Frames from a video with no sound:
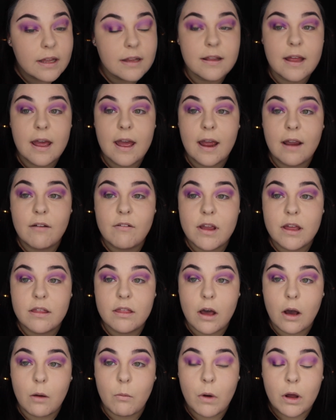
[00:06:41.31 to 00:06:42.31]
in the area
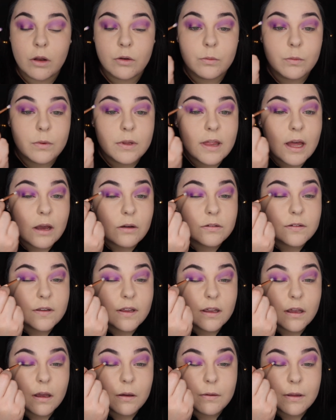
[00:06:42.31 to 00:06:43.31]
that I want without
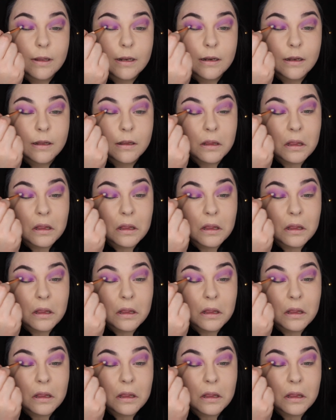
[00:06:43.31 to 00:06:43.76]
it going